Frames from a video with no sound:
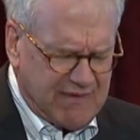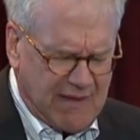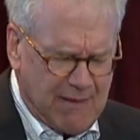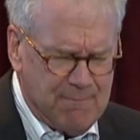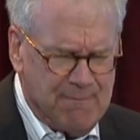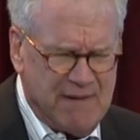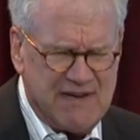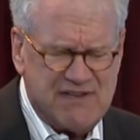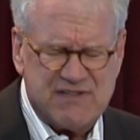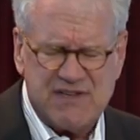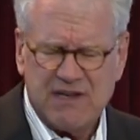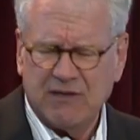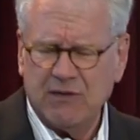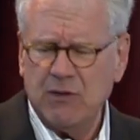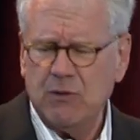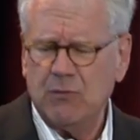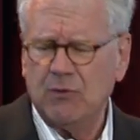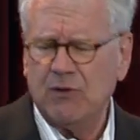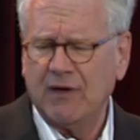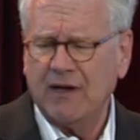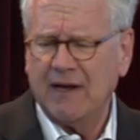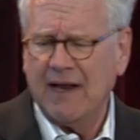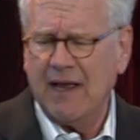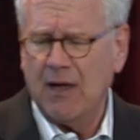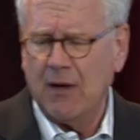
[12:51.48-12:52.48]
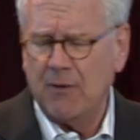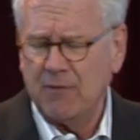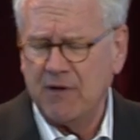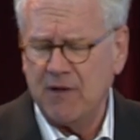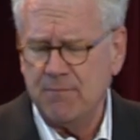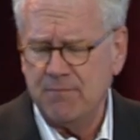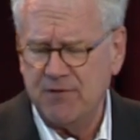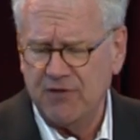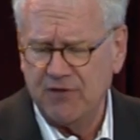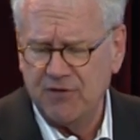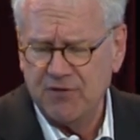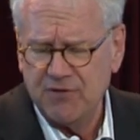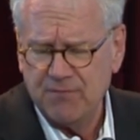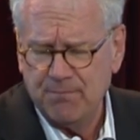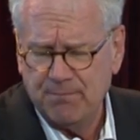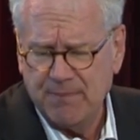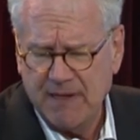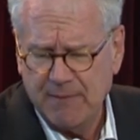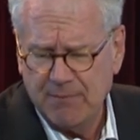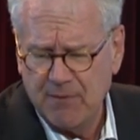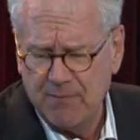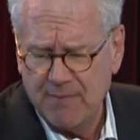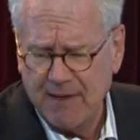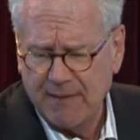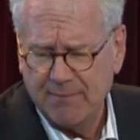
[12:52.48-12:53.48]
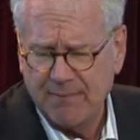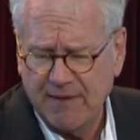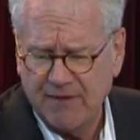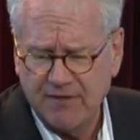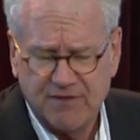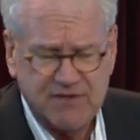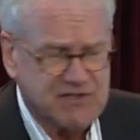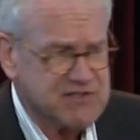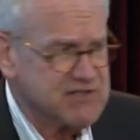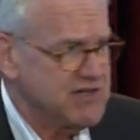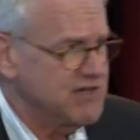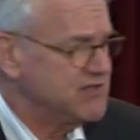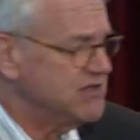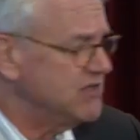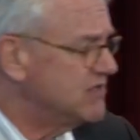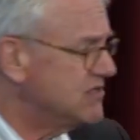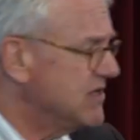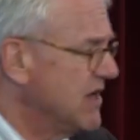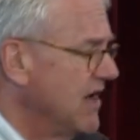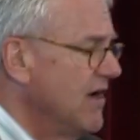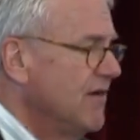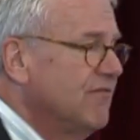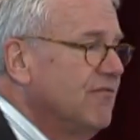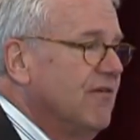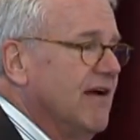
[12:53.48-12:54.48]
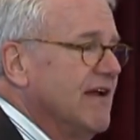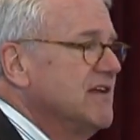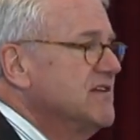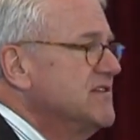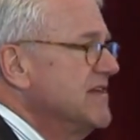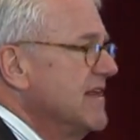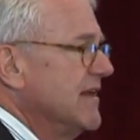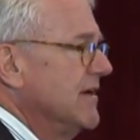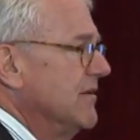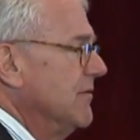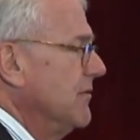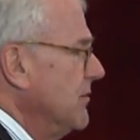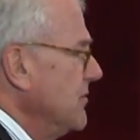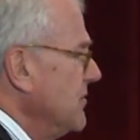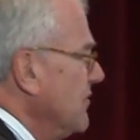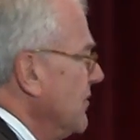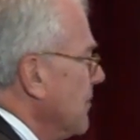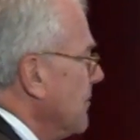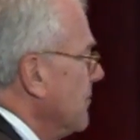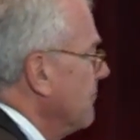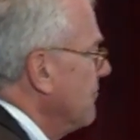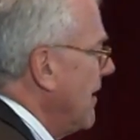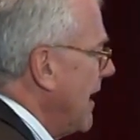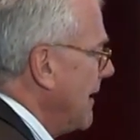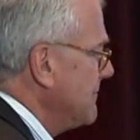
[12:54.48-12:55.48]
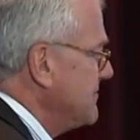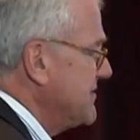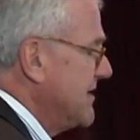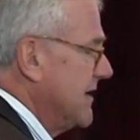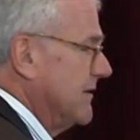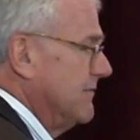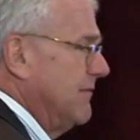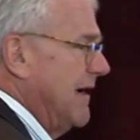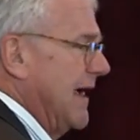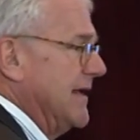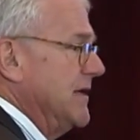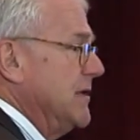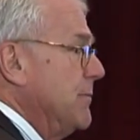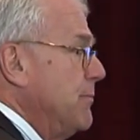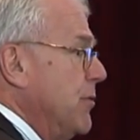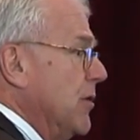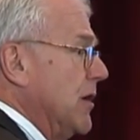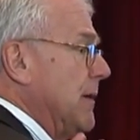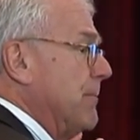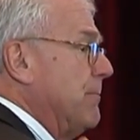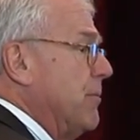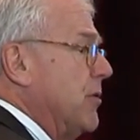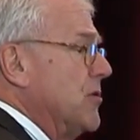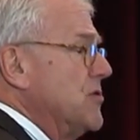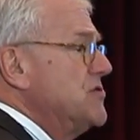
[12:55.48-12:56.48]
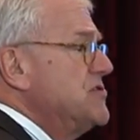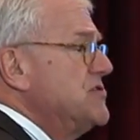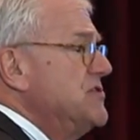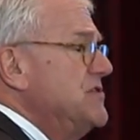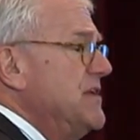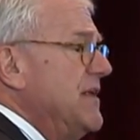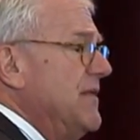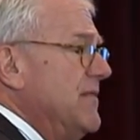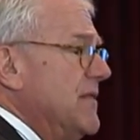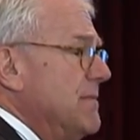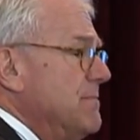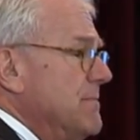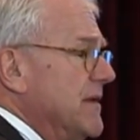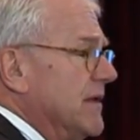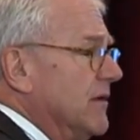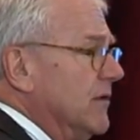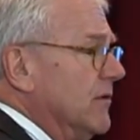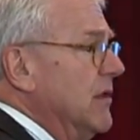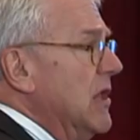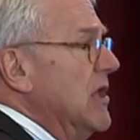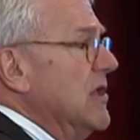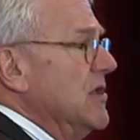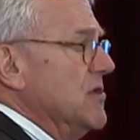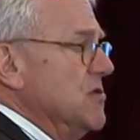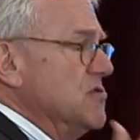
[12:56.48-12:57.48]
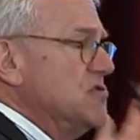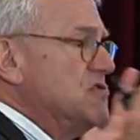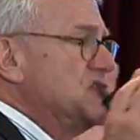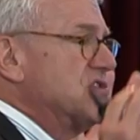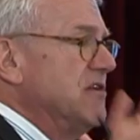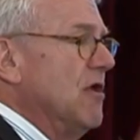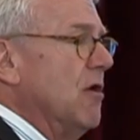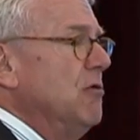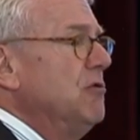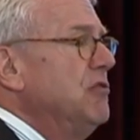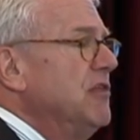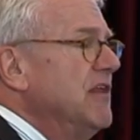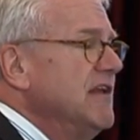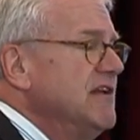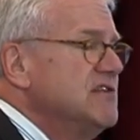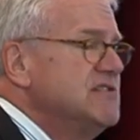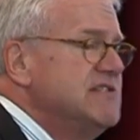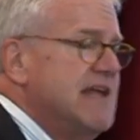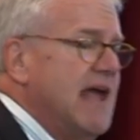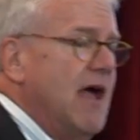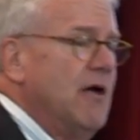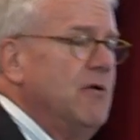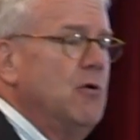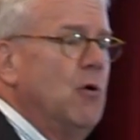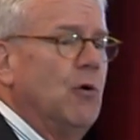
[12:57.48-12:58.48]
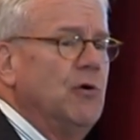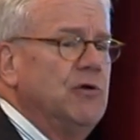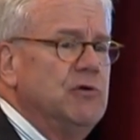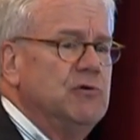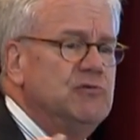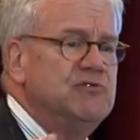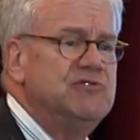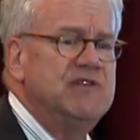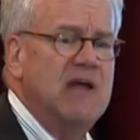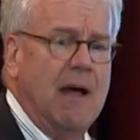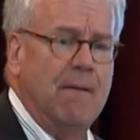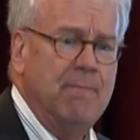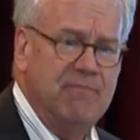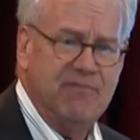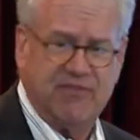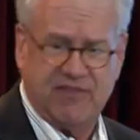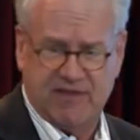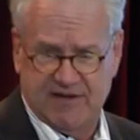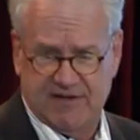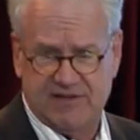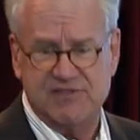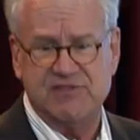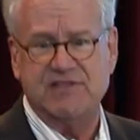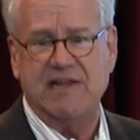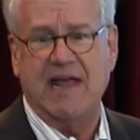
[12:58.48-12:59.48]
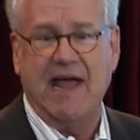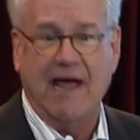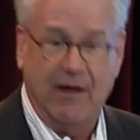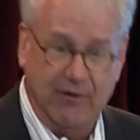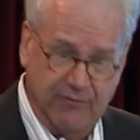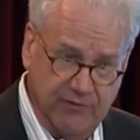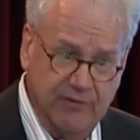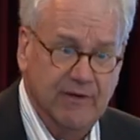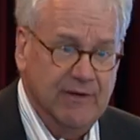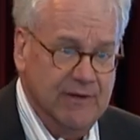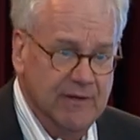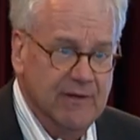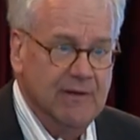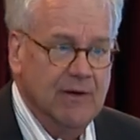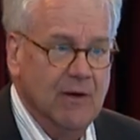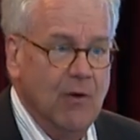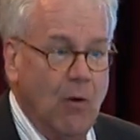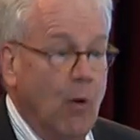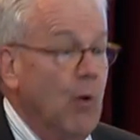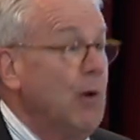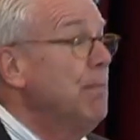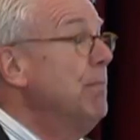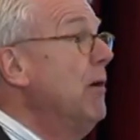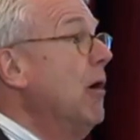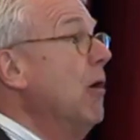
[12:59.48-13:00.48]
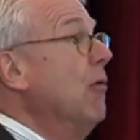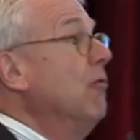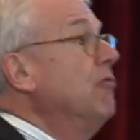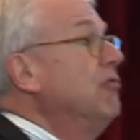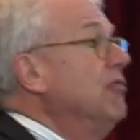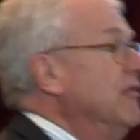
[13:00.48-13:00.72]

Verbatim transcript: basically we're going to help computer people make better decisions. Frank said it, or, or Rob said it right. You put a person in the middle, you slow things down or you dumb things down, or both,